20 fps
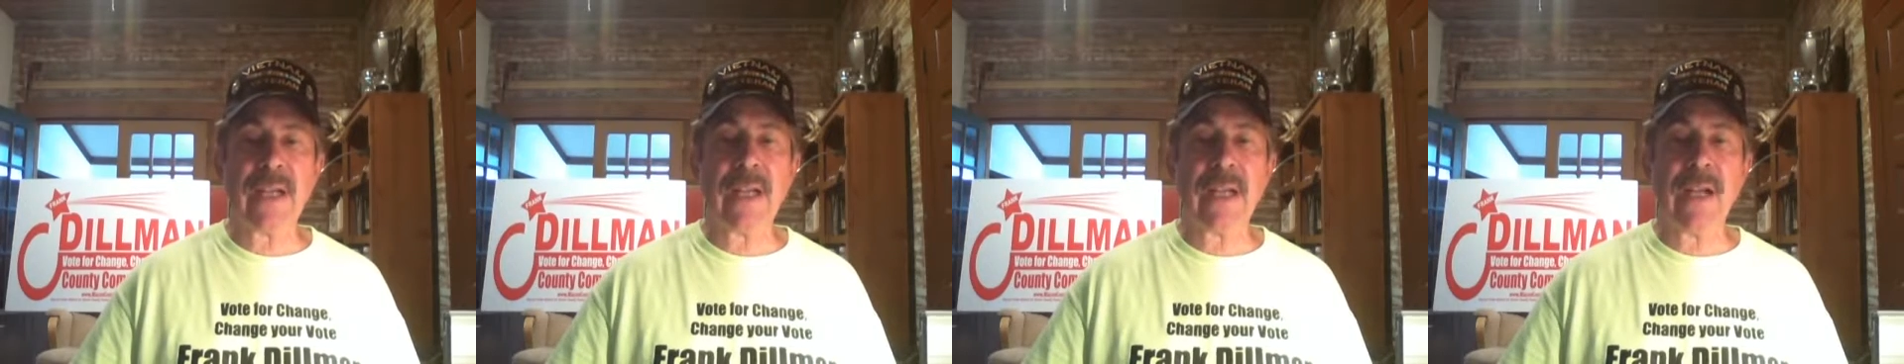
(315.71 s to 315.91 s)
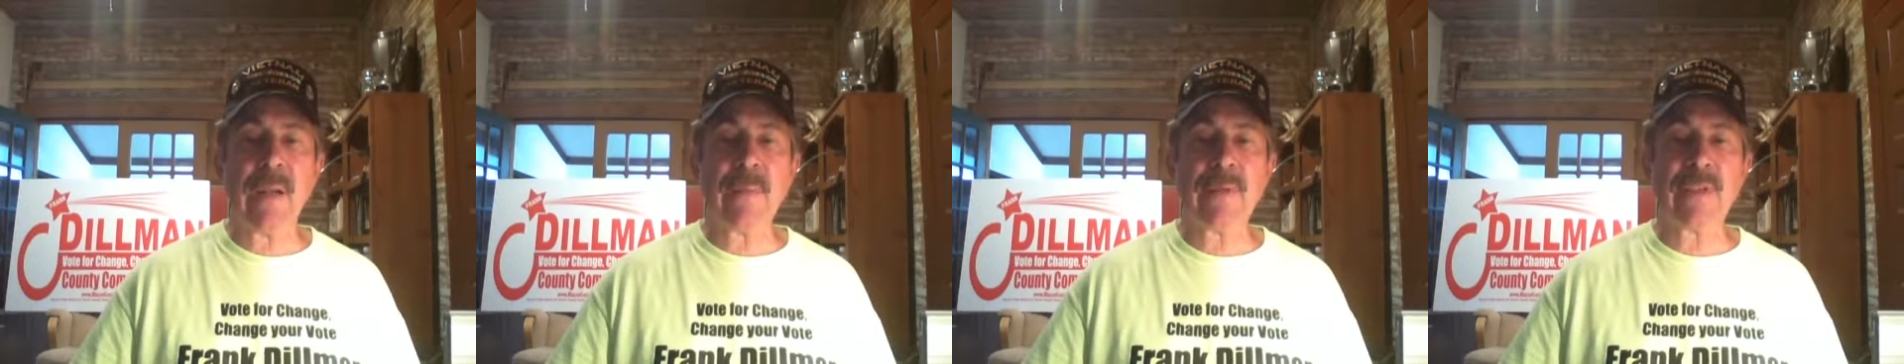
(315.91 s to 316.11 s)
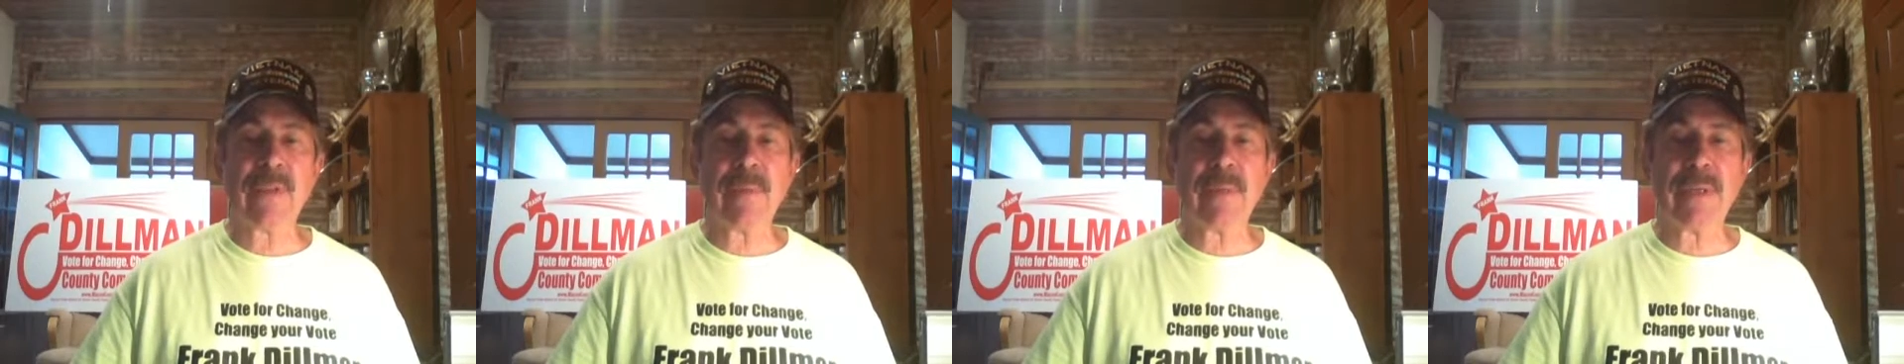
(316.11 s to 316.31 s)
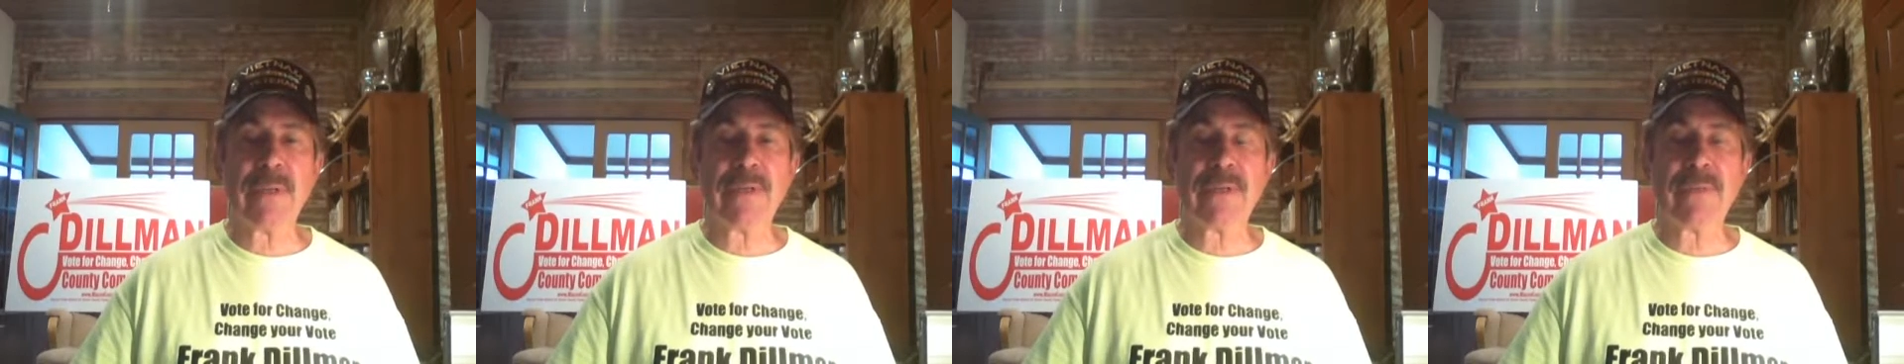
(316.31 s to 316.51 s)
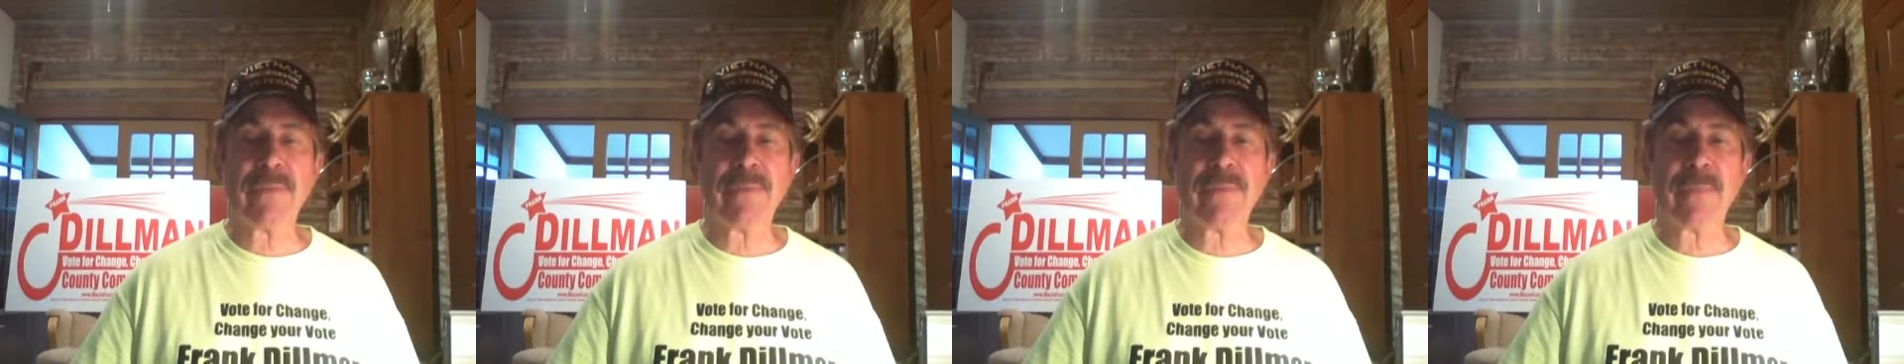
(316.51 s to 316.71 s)

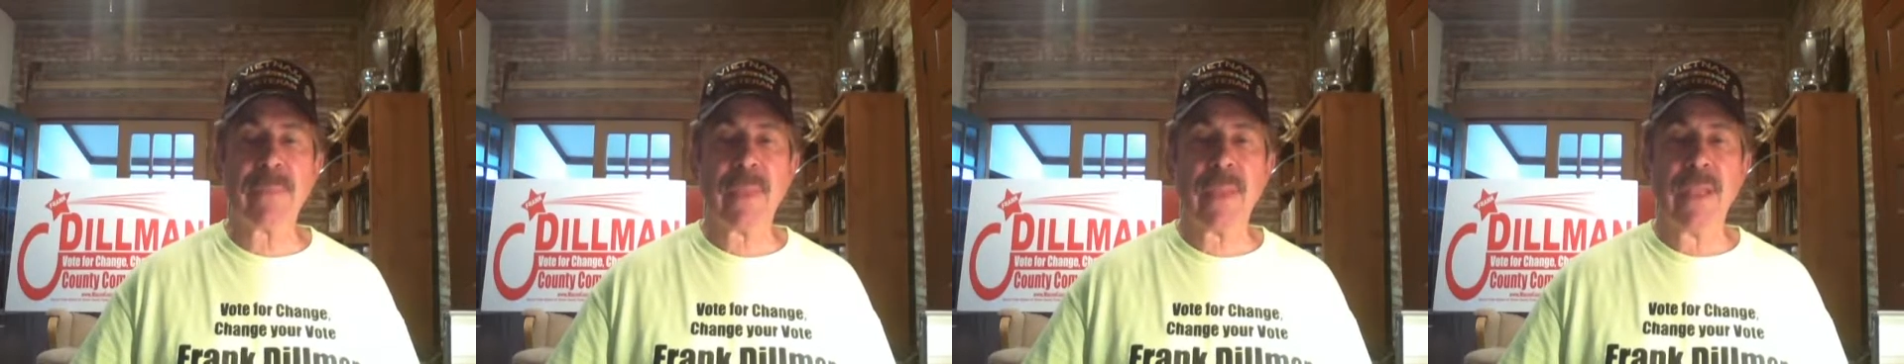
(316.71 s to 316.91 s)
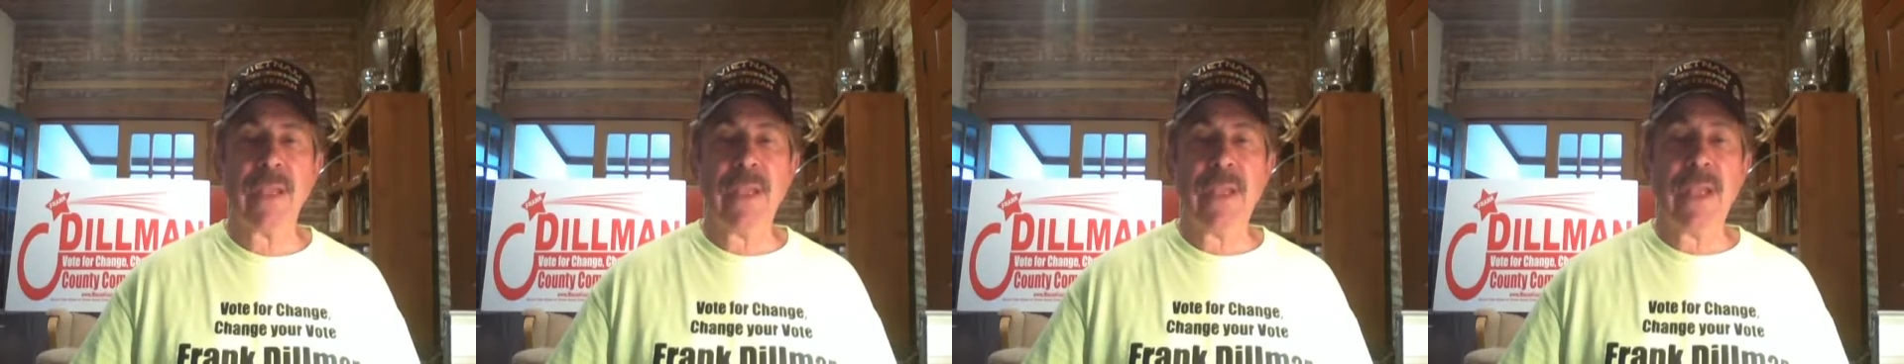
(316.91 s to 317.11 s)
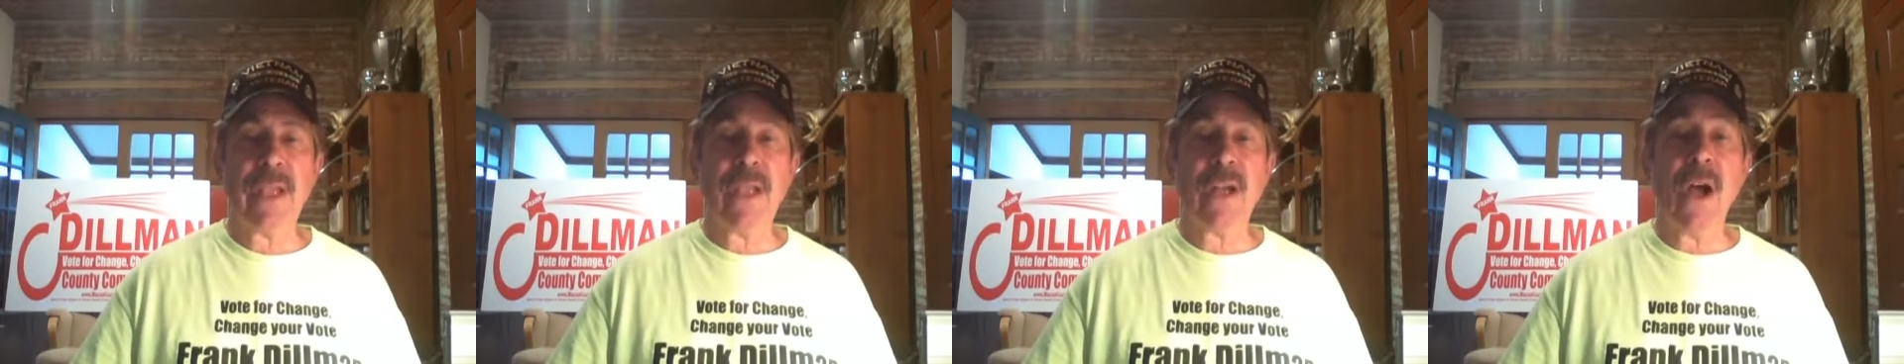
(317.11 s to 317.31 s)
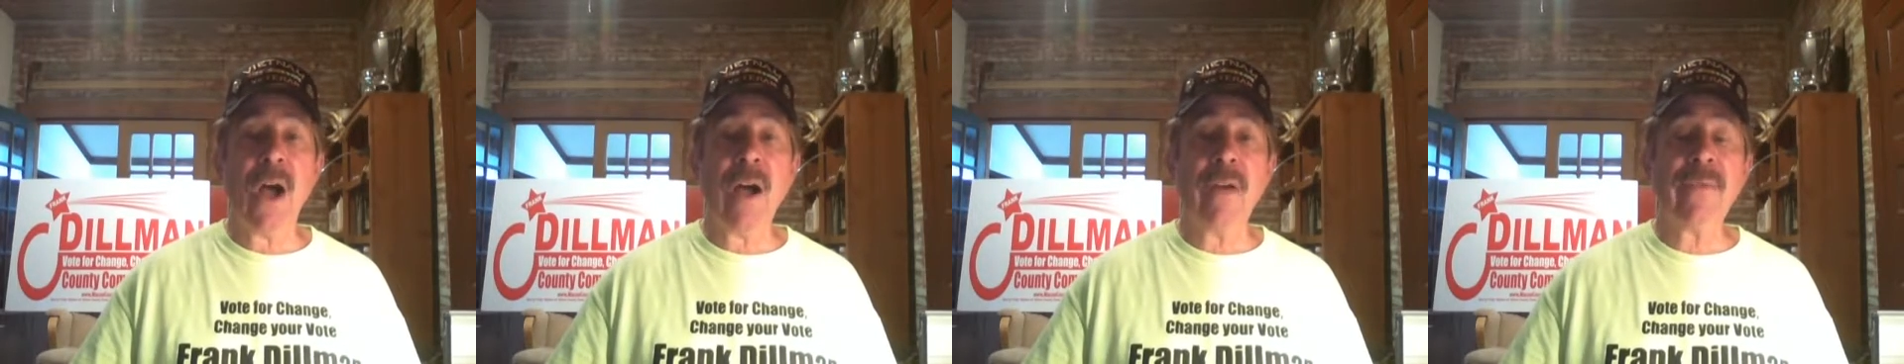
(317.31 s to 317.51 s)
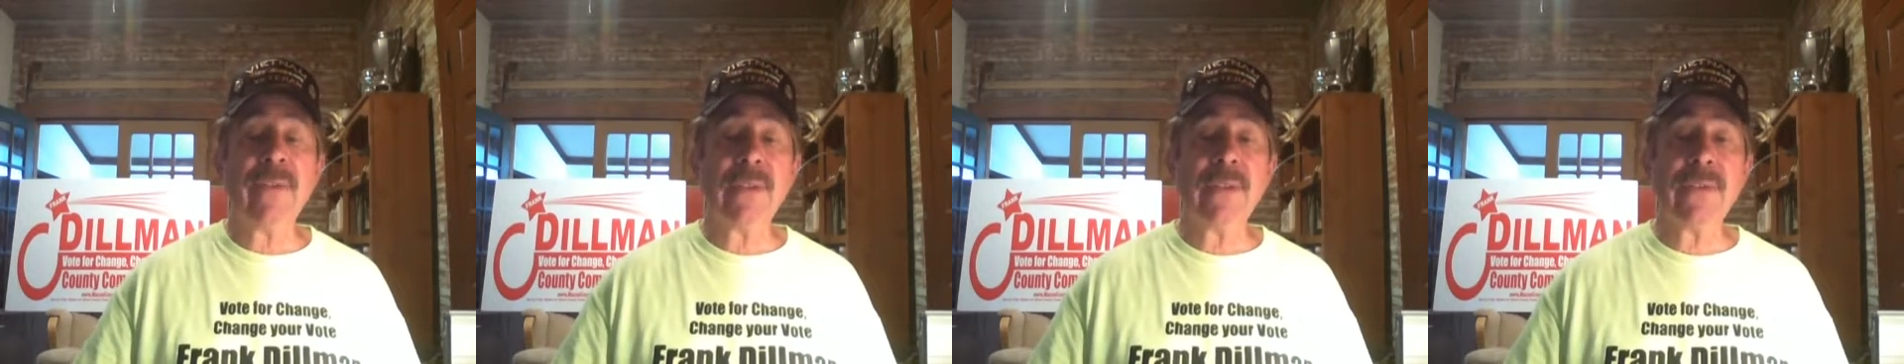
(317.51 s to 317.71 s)
accomplishments. In
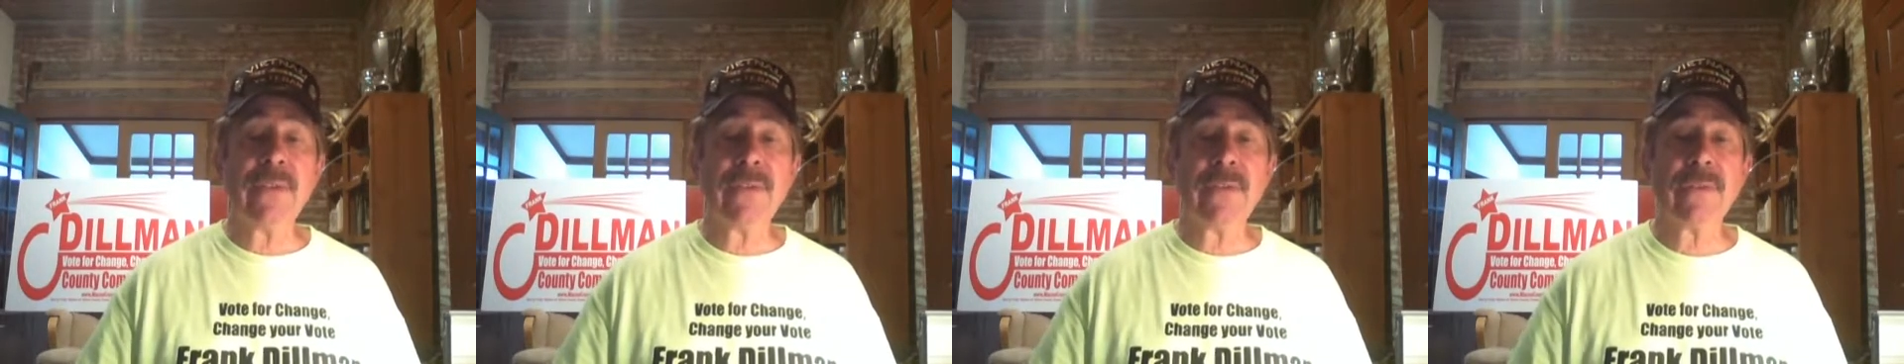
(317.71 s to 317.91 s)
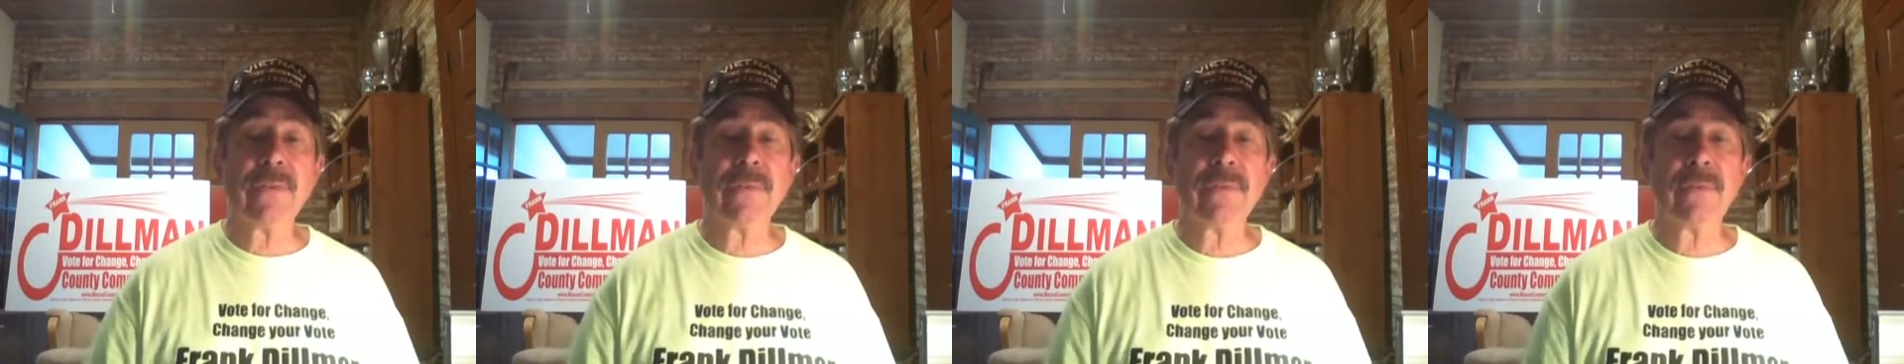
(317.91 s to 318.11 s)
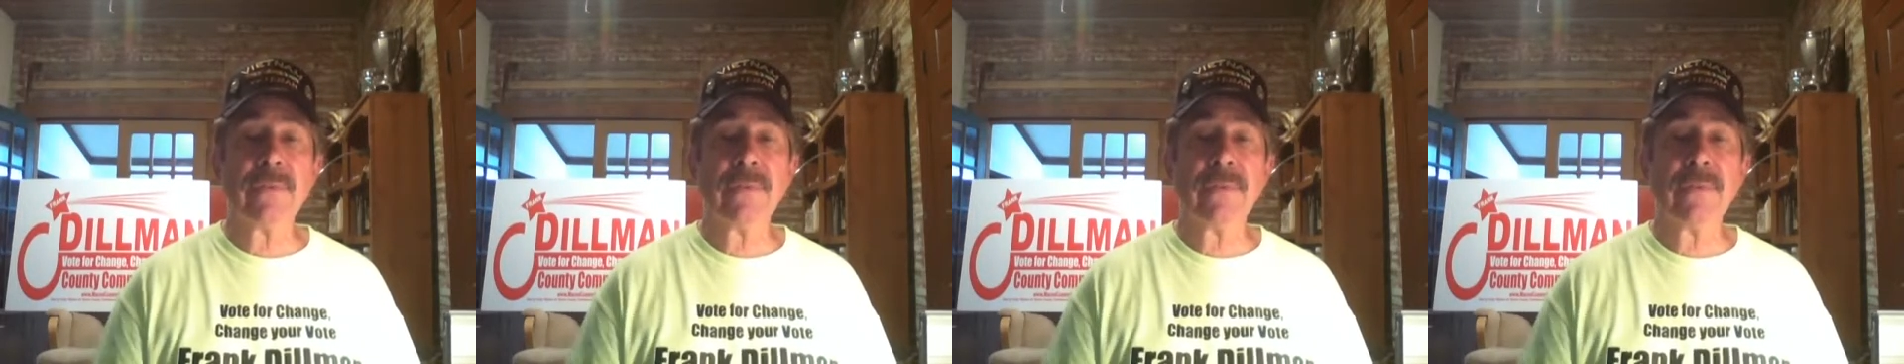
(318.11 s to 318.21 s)
office,